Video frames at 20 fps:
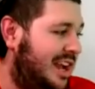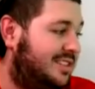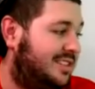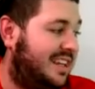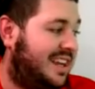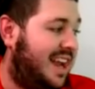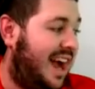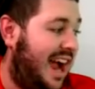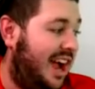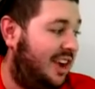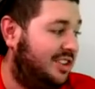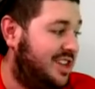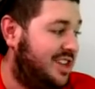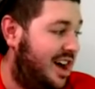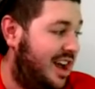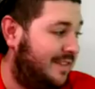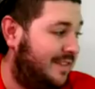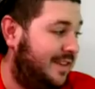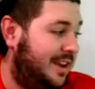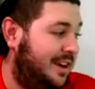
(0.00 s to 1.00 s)
out yeah. to Kyle
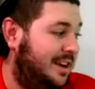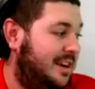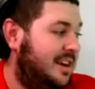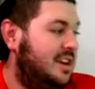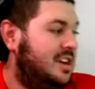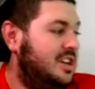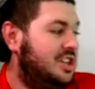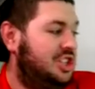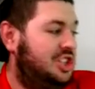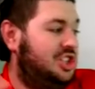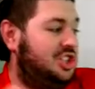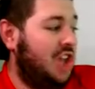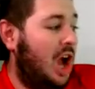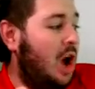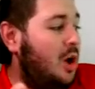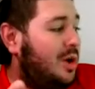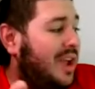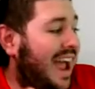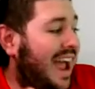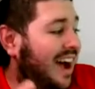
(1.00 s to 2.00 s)
Donovan,
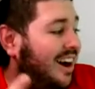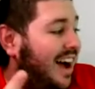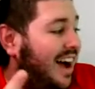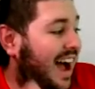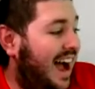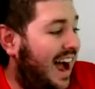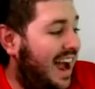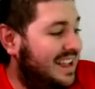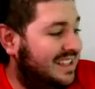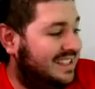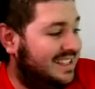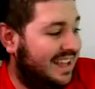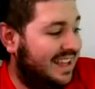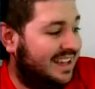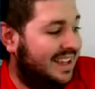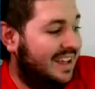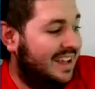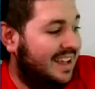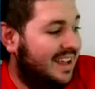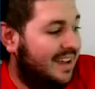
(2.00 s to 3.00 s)
SoCal
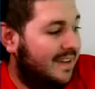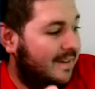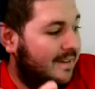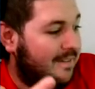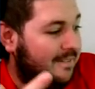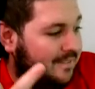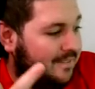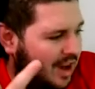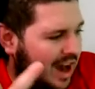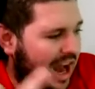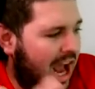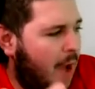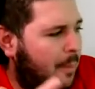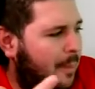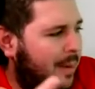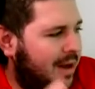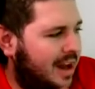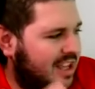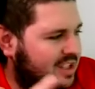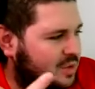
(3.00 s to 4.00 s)
Isaac, for
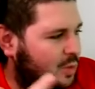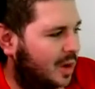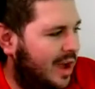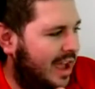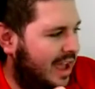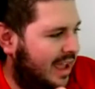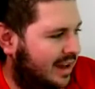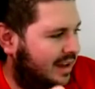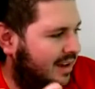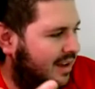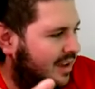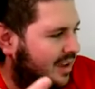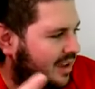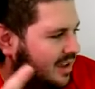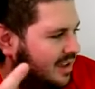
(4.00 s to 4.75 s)
helping us win.